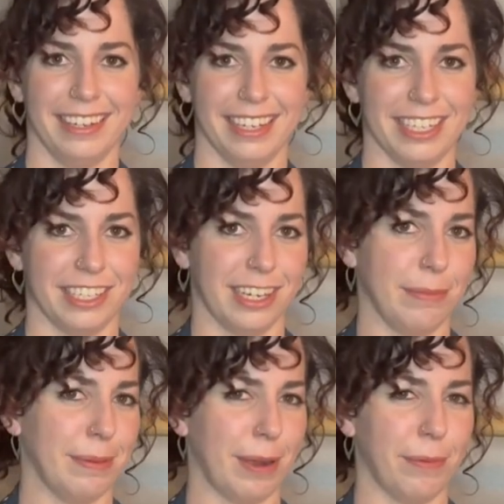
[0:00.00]
It's just going to
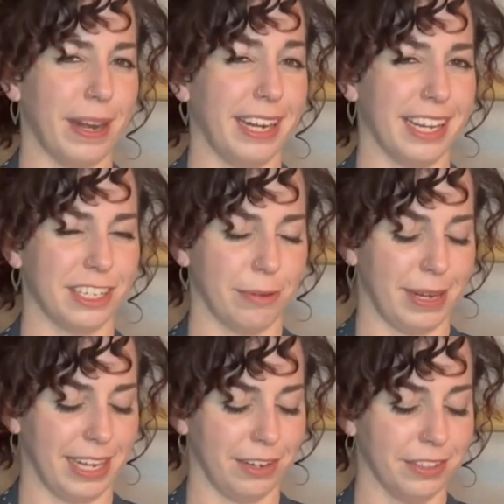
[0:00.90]
be about when it gets on my
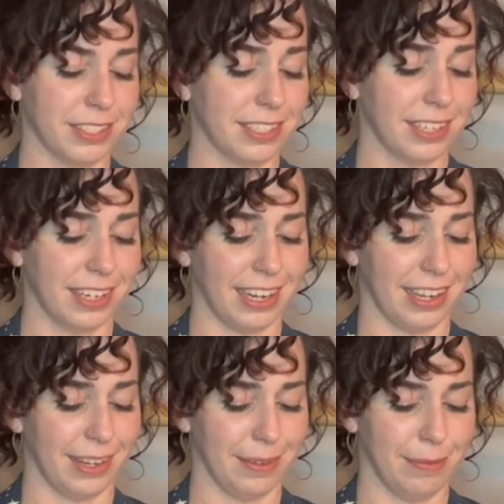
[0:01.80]
needles.
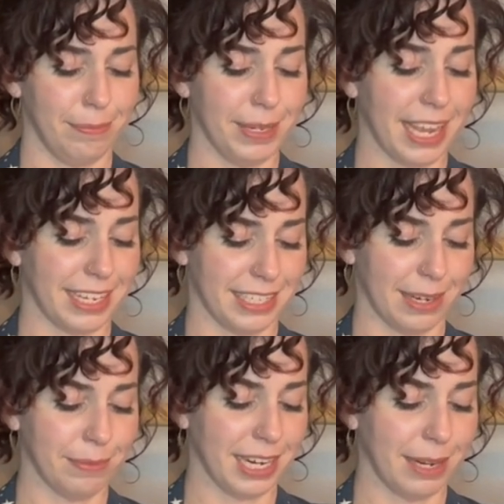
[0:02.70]
But yeah,
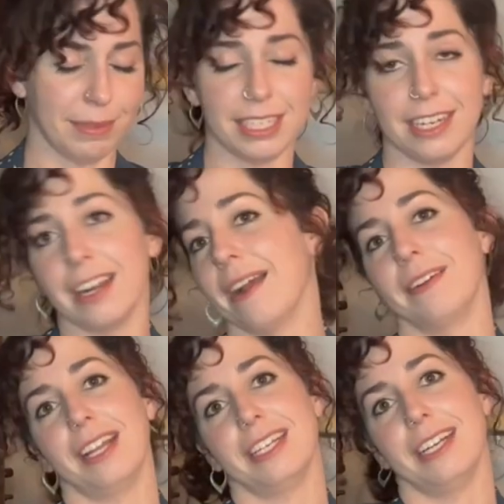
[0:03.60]
sometime this year, I would
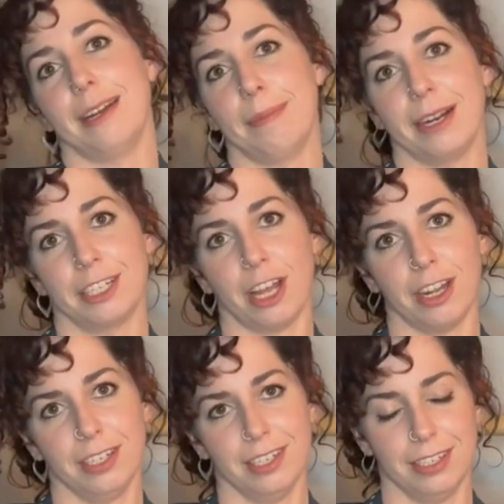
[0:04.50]
like to knit a pair of
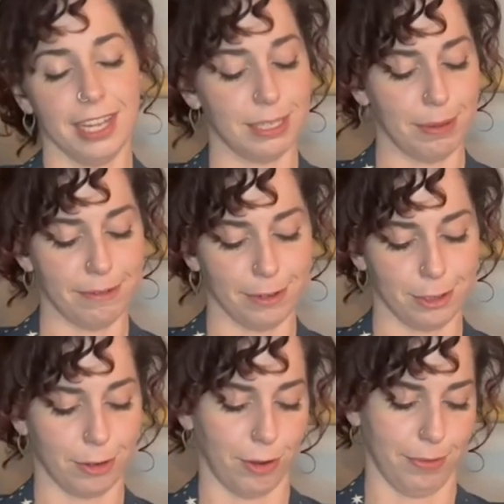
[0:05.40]
socks. So that's my
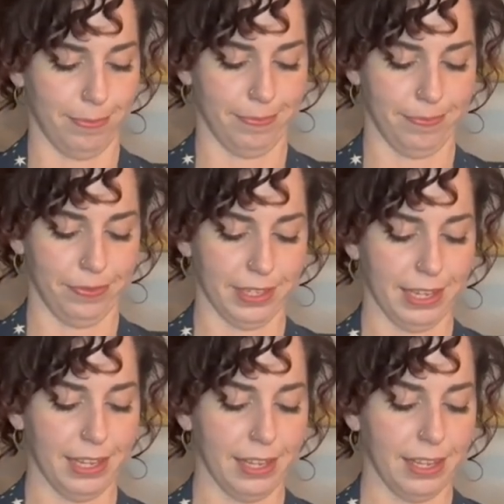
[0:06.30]
first goal.
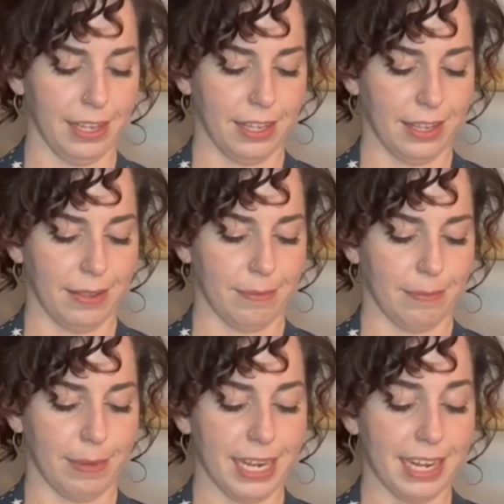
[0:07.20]

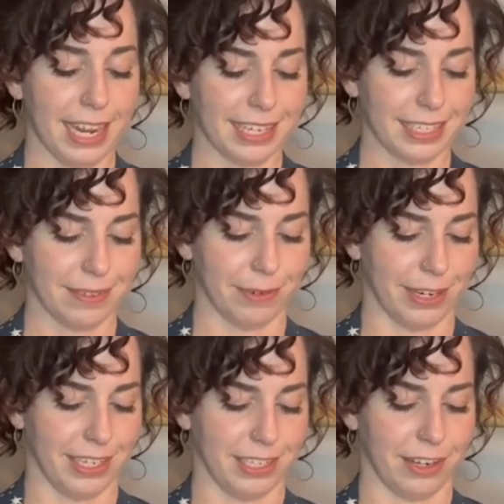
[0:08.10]
My next
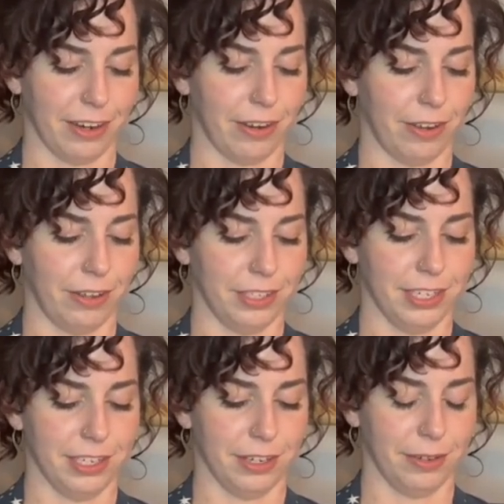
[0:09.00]
ones are all to
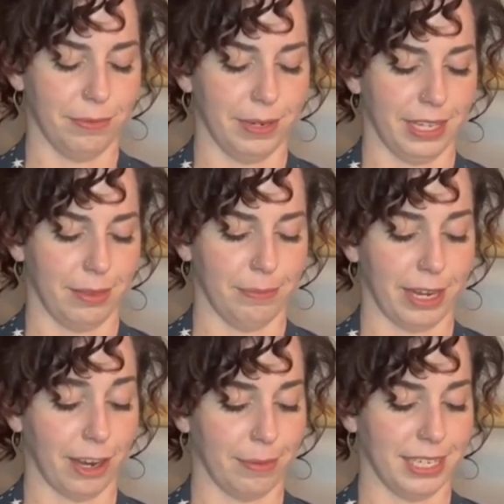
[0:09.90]
do with my
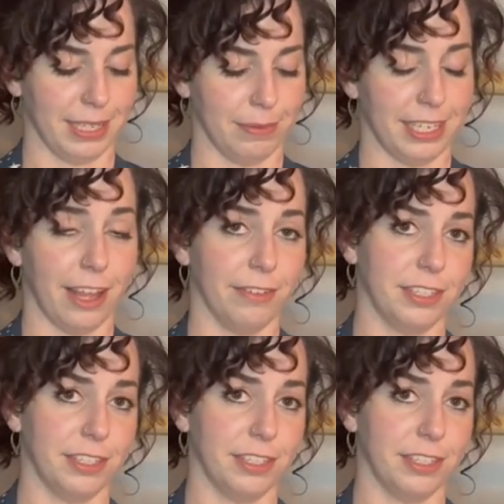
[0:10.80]
garments themselves.